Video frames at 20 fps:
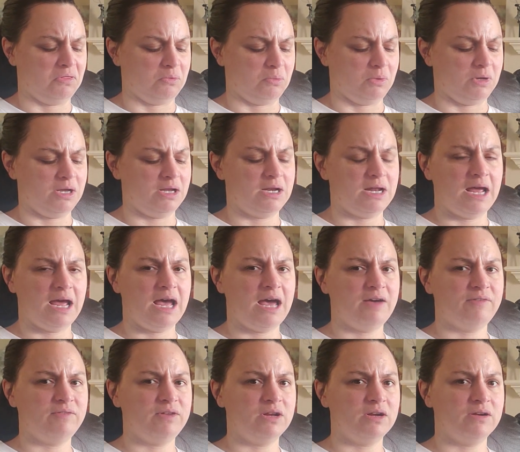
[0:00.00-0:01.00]

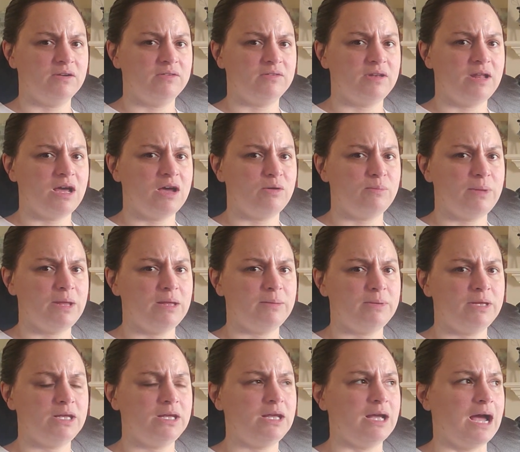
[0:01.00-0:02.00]
3.5 years now,
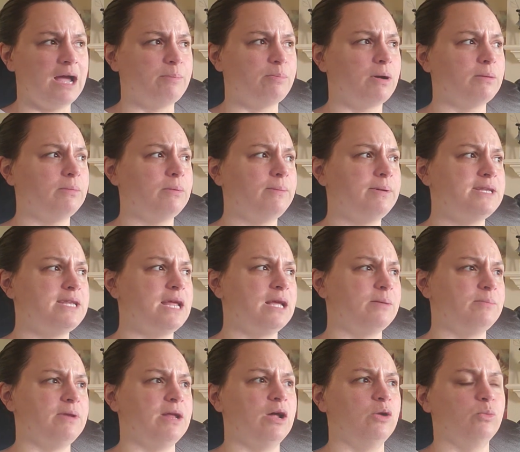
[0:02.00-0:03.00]
maybe, I probably take
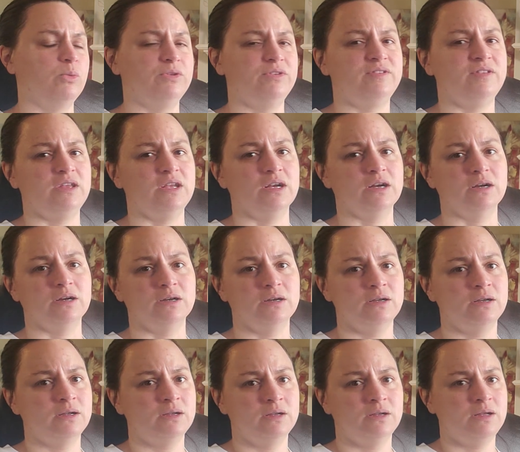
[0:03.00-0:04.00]
them down once a year
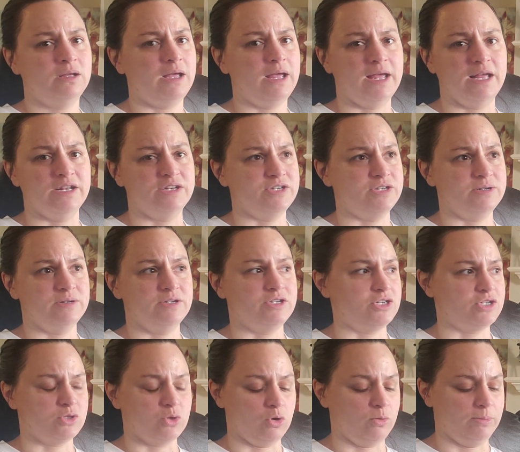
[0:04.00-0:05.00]
and
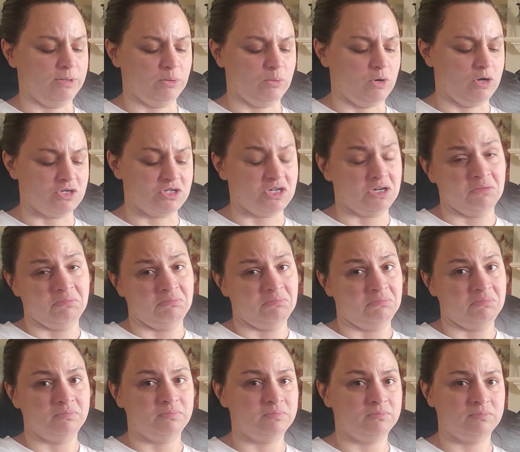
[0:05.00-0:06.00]
just throw them in the washer.
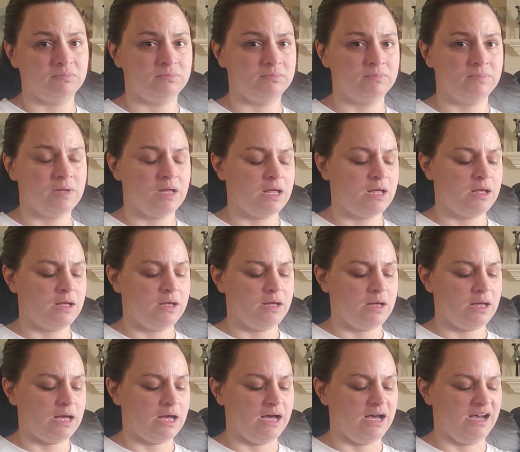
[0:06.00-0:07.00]

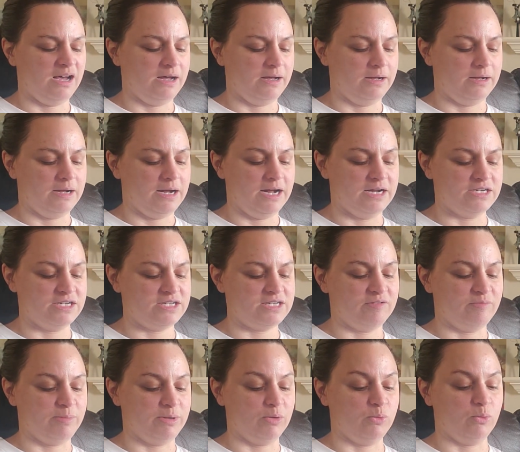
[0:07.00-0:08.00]
I just
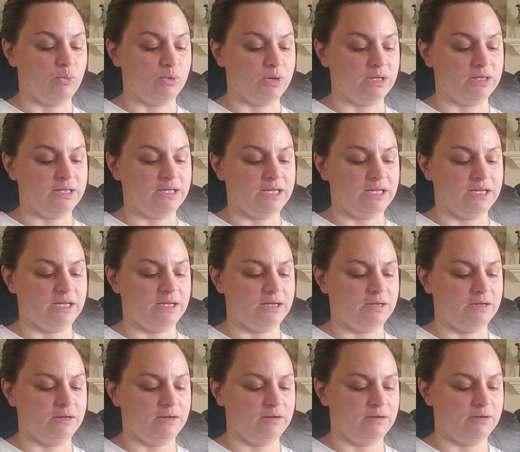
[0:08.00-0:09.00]
have been
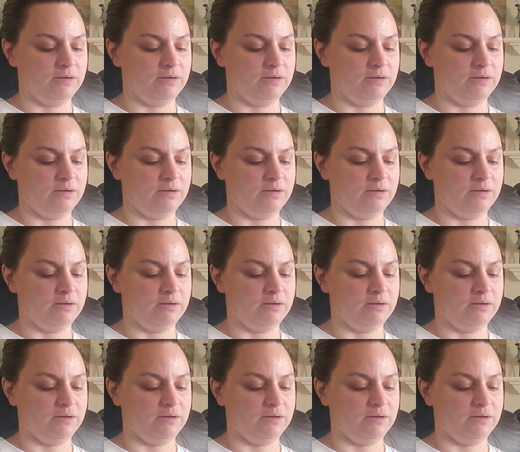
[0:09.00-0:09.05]
really